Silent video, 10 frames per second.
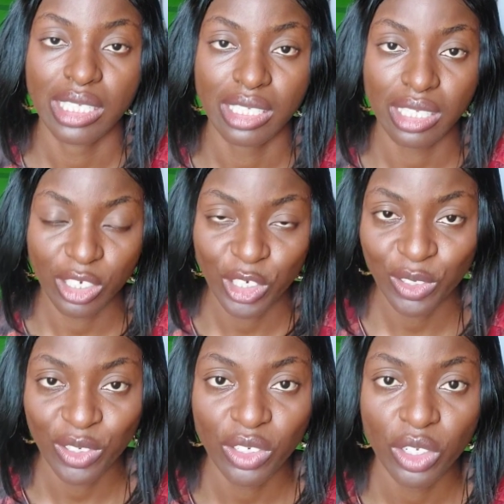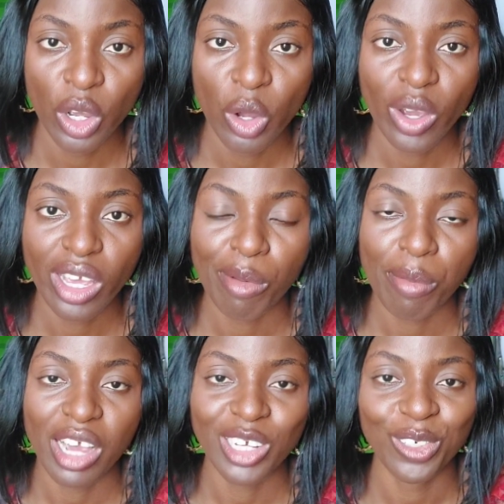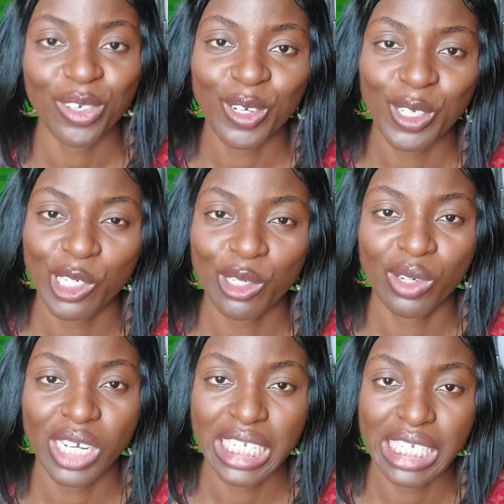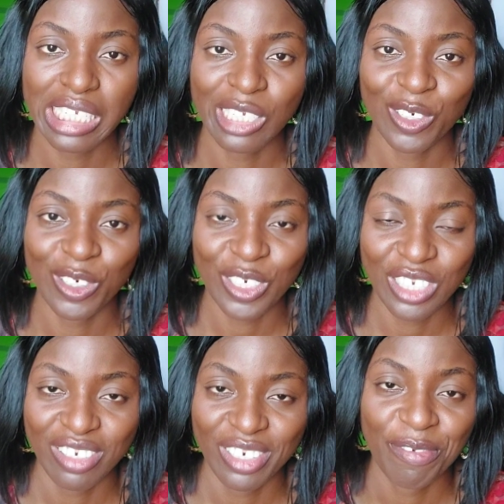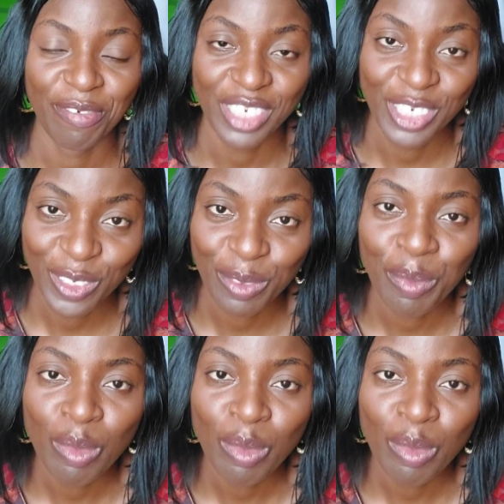sections. Okay, maybe I should also, in this introductory video,